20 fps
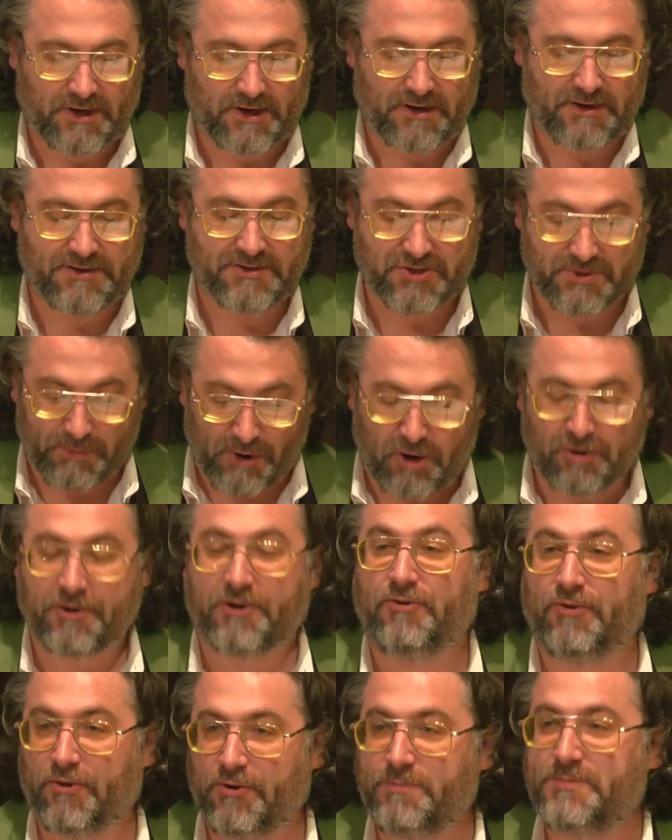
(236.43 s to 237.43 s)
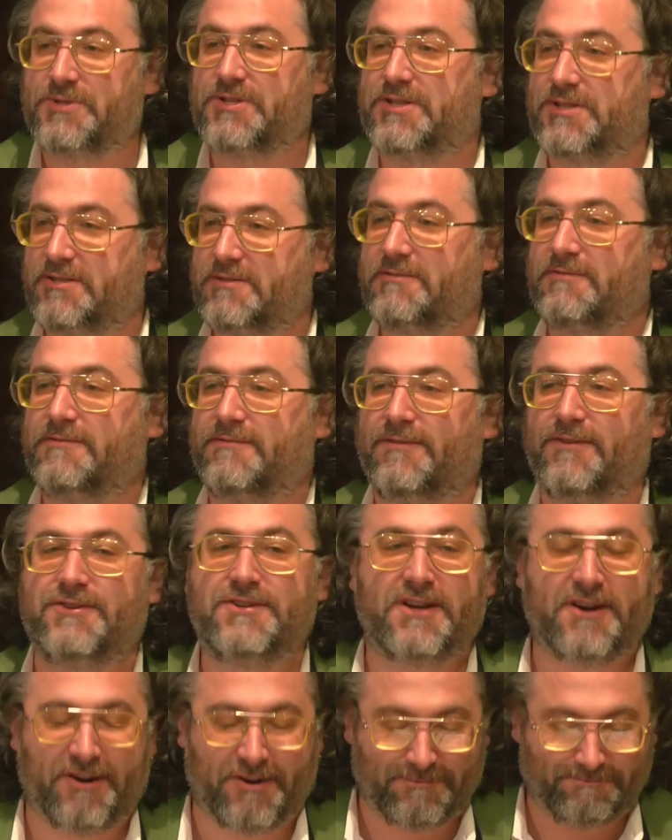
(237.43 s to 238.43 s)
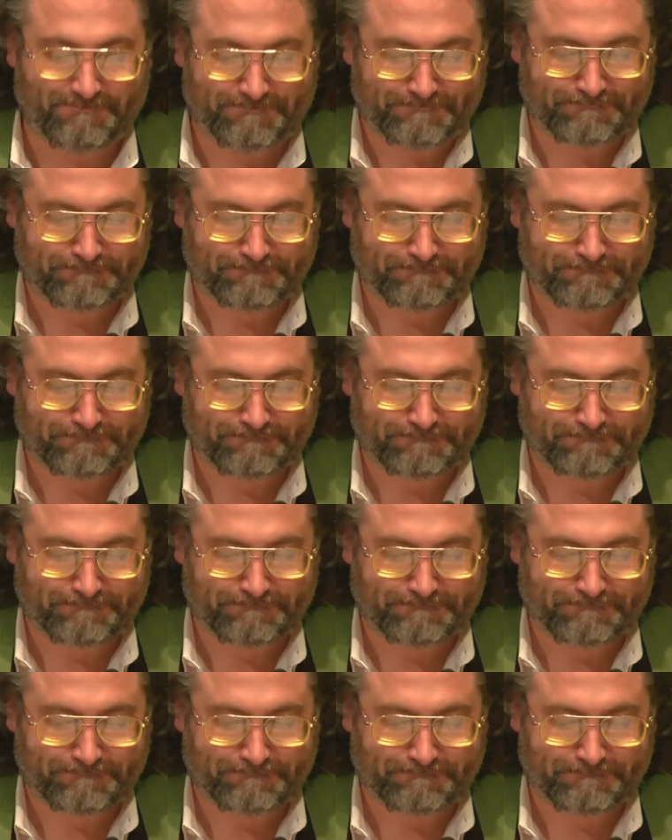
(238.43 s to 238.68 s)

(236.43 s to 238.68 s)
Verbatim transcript: uh, in smaller groups for dinner.